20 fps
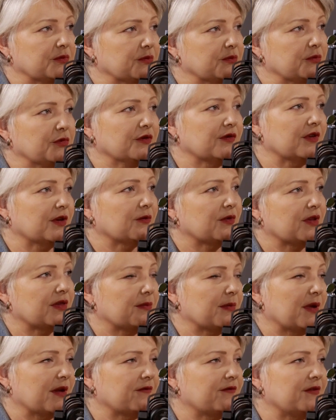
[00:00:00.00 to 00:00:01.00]
moving with
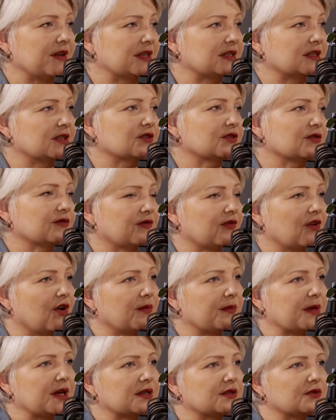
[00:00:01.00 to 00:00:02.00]
my feet into
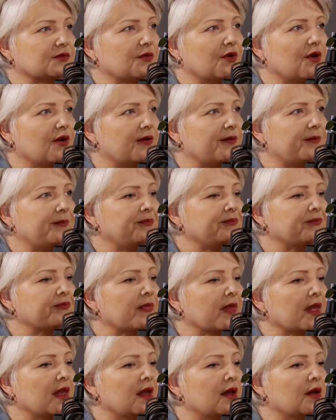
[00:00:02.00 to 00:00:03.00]
pharma as well,
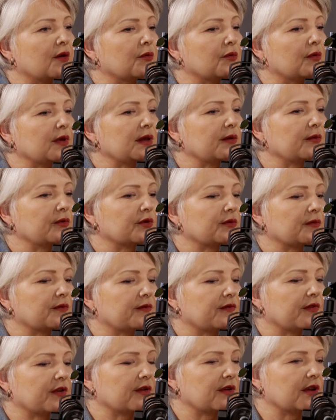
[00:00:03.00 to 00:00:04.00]
we would
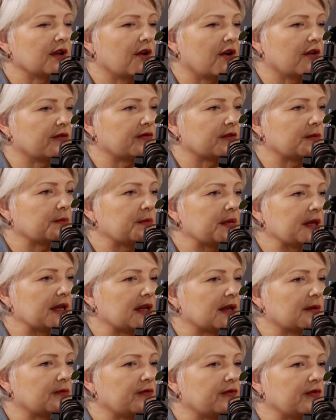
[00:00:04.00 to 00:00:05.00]
very often
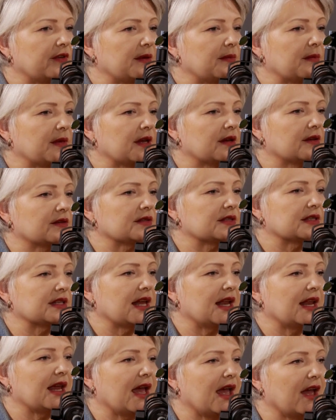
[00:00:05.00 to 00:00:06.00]
pick up females
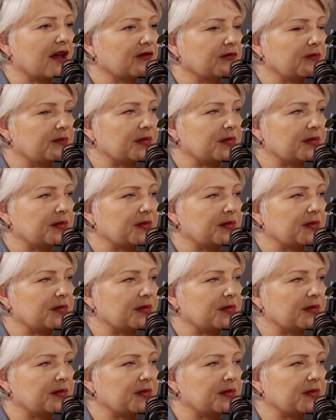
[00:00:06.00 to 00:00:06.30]
that have